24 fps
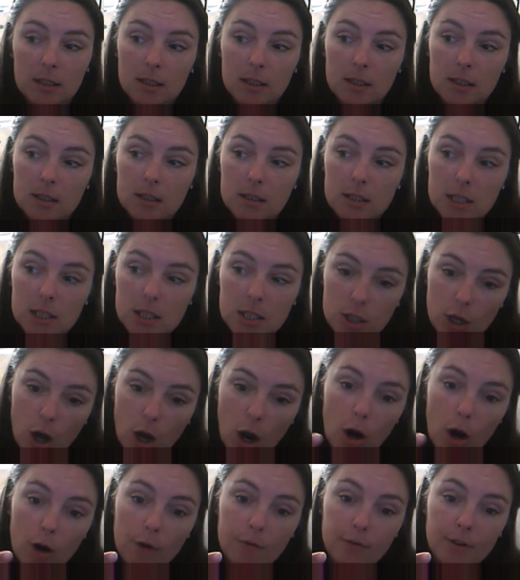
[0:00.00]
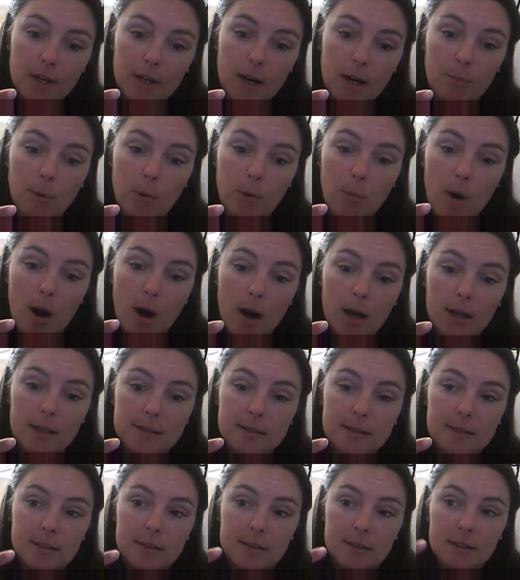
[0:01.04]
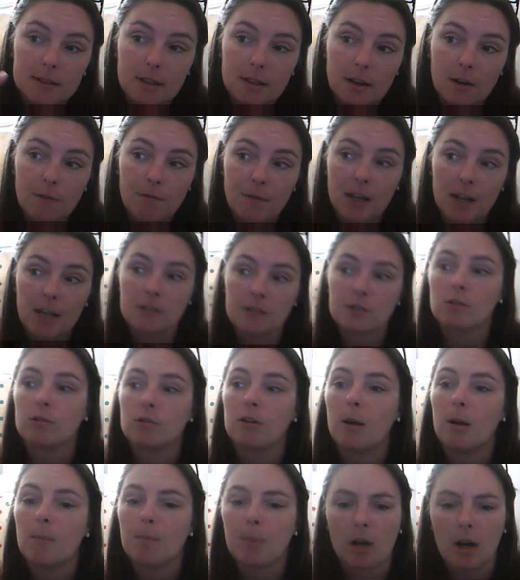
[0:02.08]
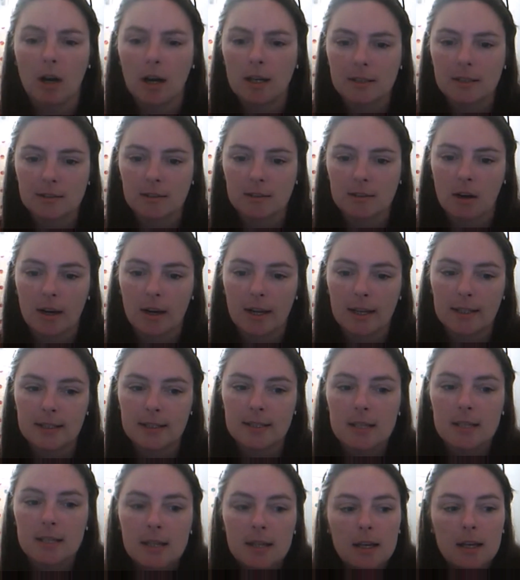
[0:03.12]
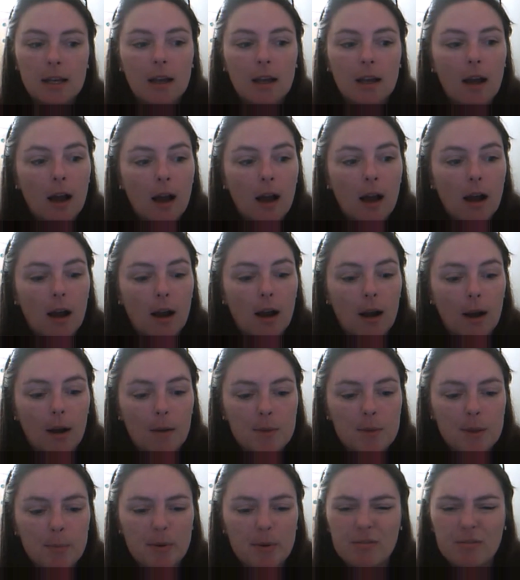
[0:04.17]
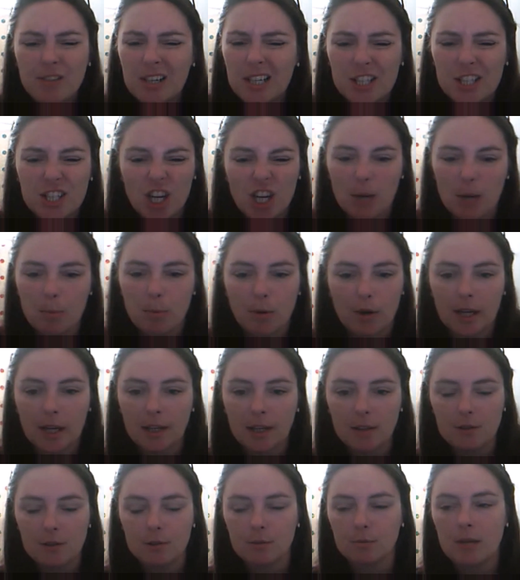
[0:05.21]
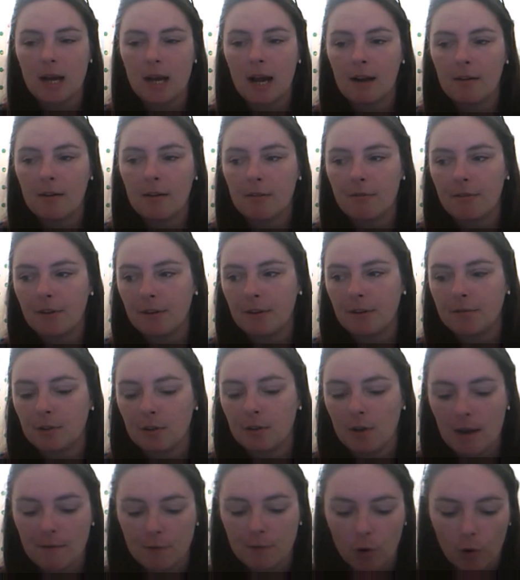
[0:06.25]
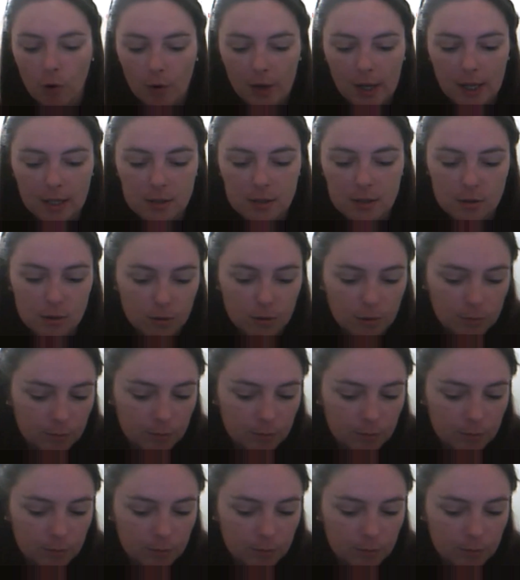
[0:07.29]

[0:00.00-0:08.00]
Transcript: Start off at number 1. I think it's called like Blindsided. They'll be really cheap on Kindle now if you have got a Kindle.